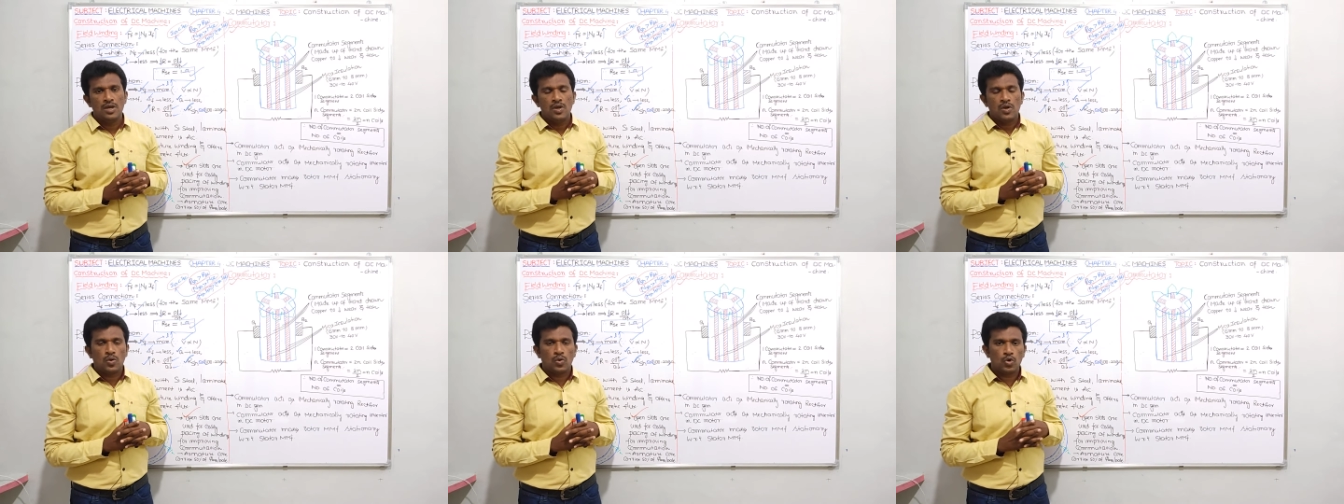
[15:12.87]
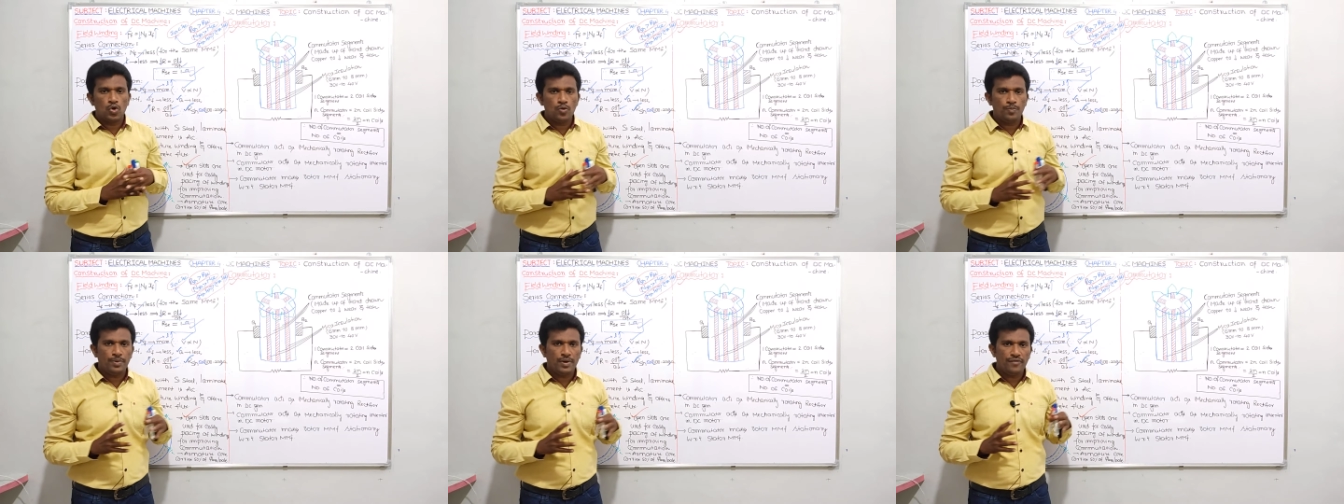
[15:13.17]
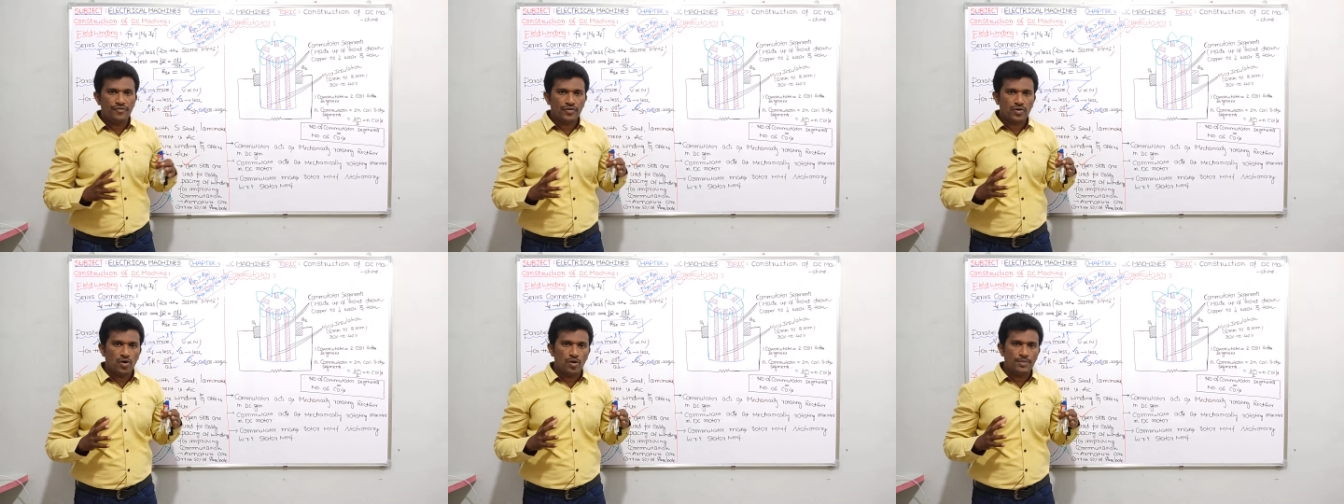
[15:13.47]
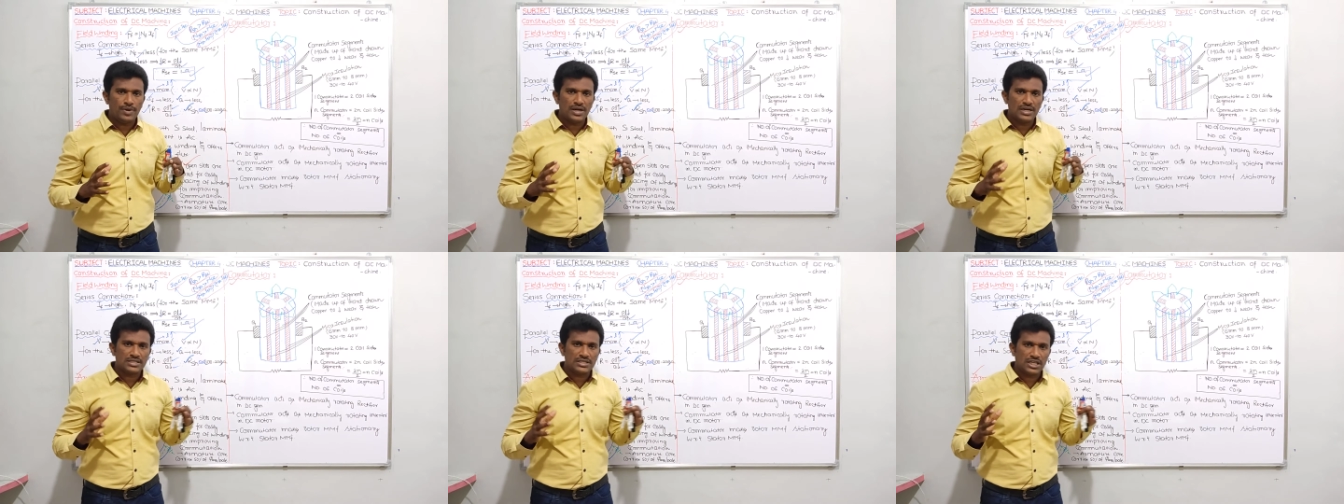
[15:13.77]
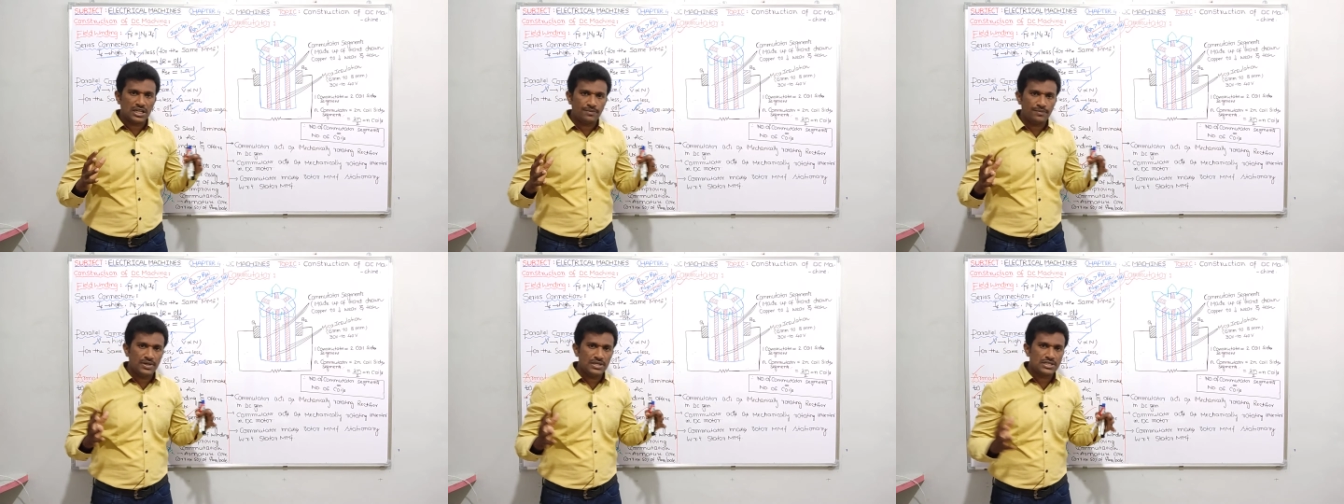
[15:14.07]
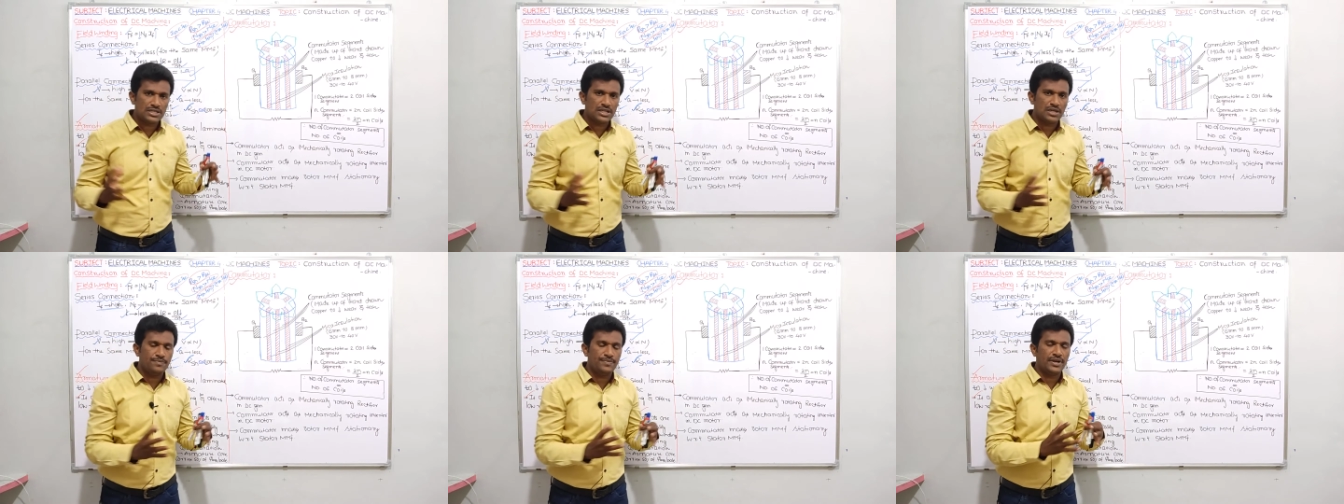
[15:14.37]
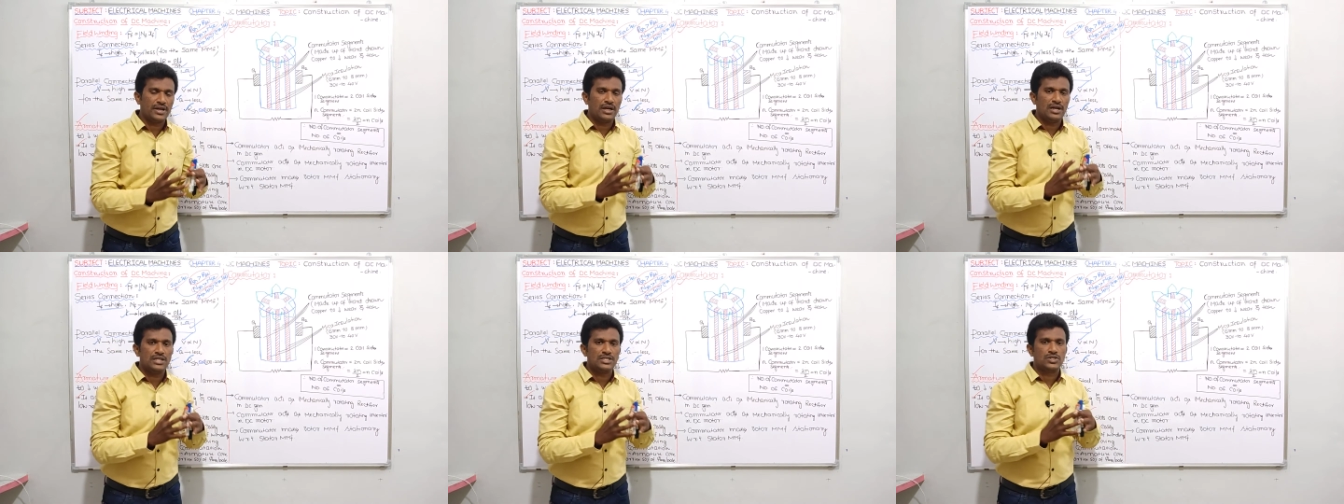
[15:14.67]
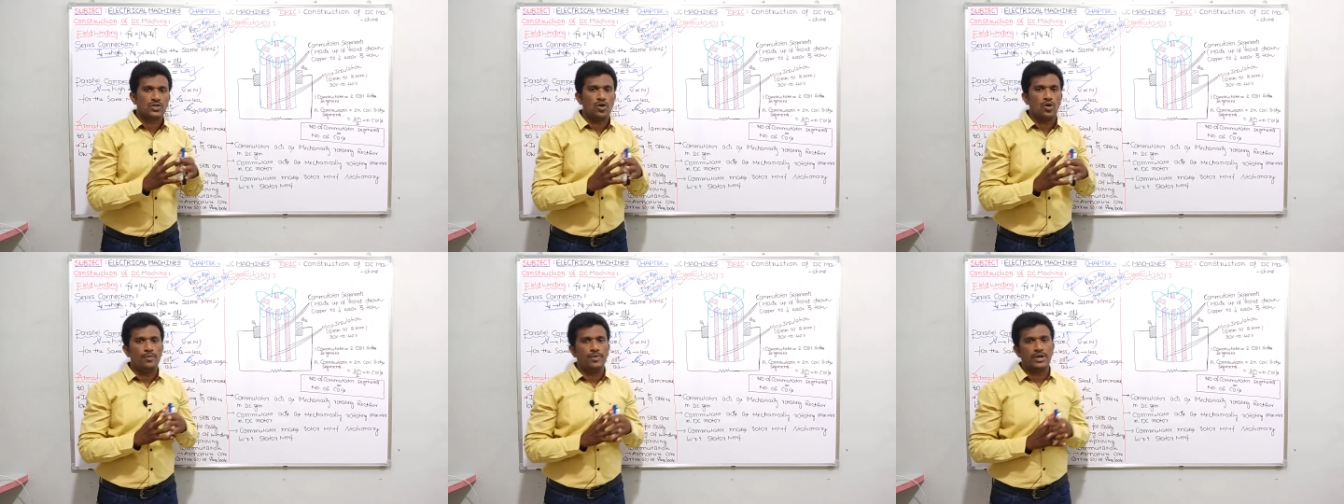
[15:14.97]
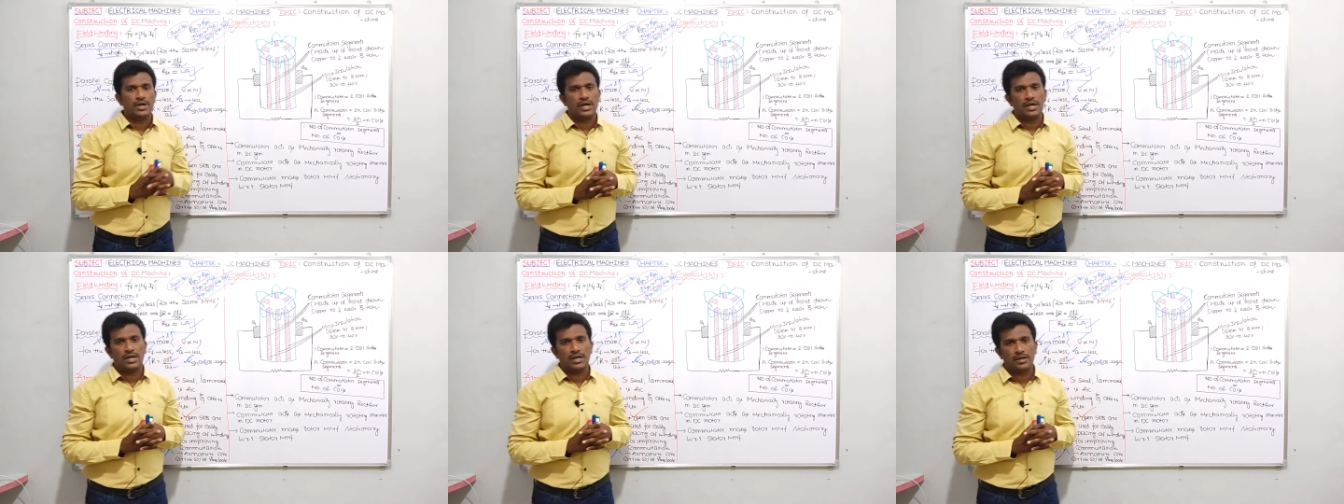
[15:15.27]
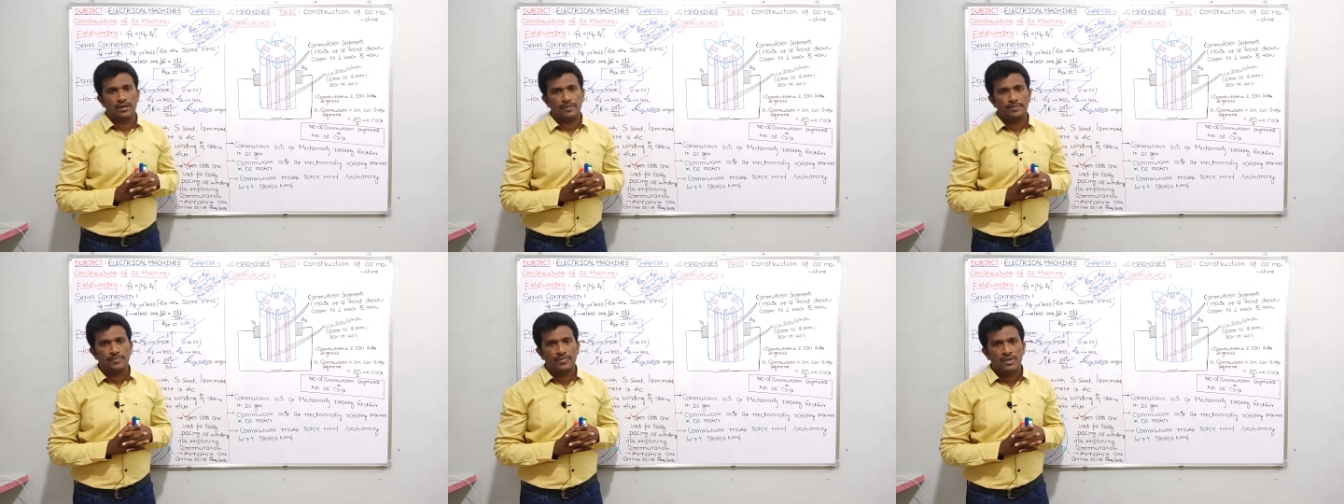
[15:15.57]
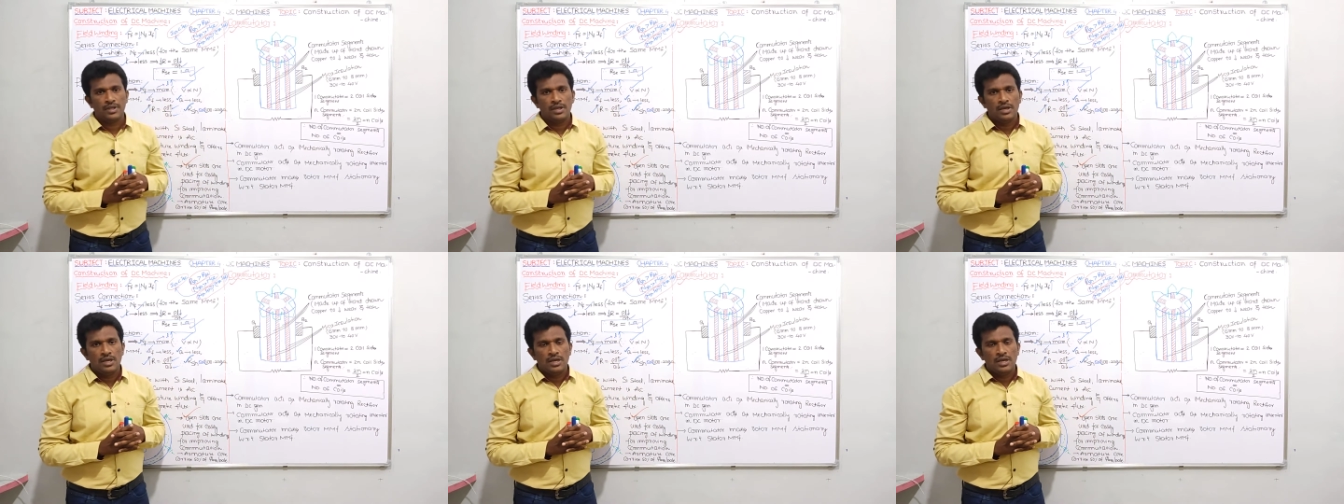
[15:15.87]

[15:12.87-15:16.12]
Group of commutator segments can be called as commutator.